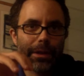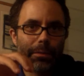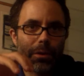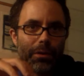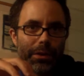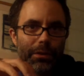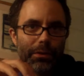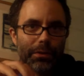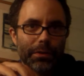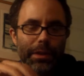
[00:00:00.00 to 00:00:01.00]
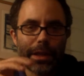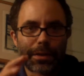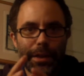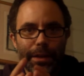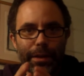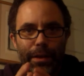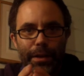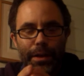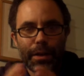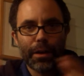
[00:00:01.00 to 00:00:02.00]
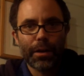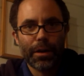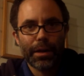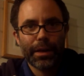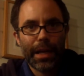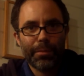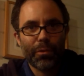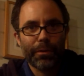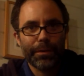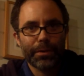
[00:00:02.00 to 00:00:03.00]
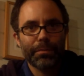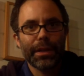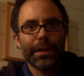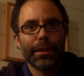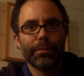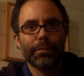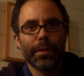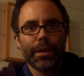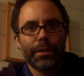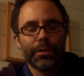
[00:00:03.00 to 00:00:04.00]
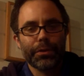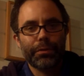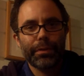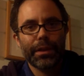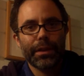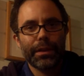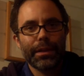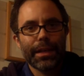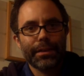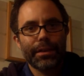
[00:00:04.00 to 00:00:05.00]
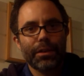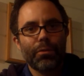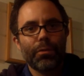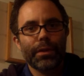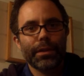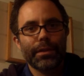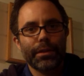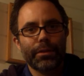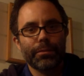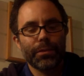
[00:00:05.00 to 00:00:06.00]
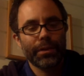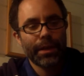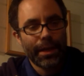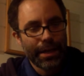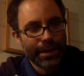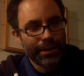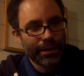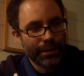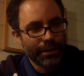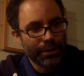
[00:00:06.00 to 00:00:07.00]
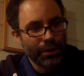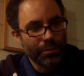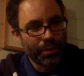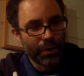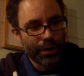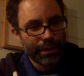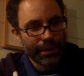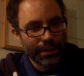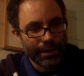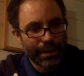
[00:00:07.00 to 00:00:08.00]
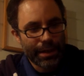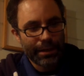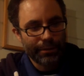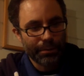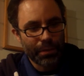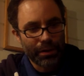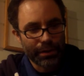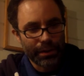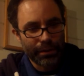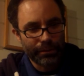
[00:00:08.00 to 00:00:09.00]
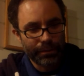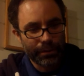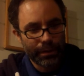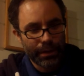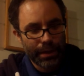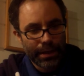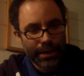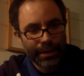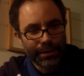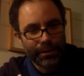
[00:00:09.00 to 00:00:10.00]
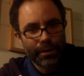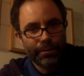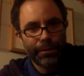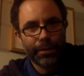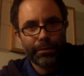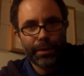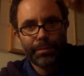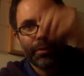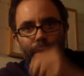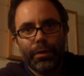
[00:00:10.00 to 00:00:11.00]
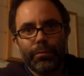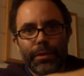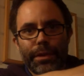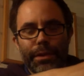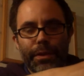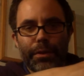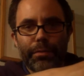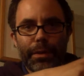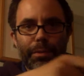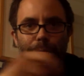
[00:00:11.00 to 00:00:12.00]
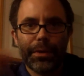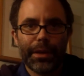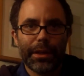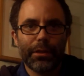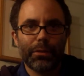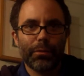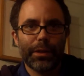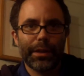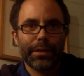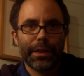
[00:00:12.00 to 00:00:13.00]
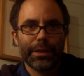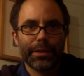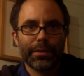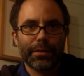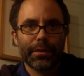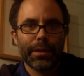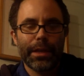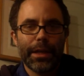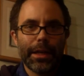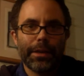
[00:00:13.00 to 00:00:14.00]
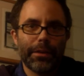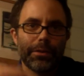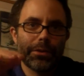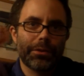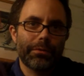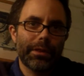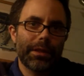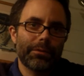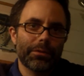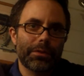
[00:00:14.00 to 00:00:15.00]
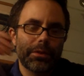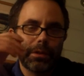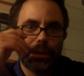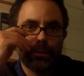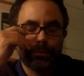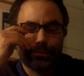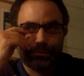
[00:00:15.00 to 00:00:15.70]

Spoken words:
figure molecules, and then amorphous medium. There's 3 nested coordinate systems, and the 2 part is the negative and positive, and that's of the 3 part, which is the 3 perpendicular orientations, and then there's 3 levels to it.